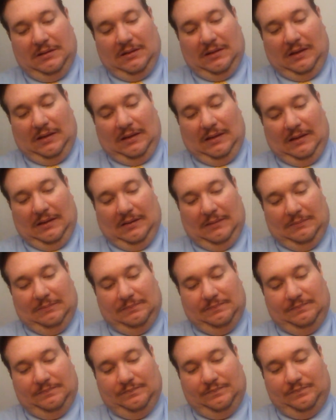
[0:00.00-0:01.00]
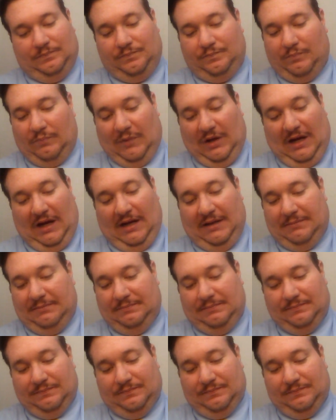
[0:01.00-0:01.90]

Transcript: But I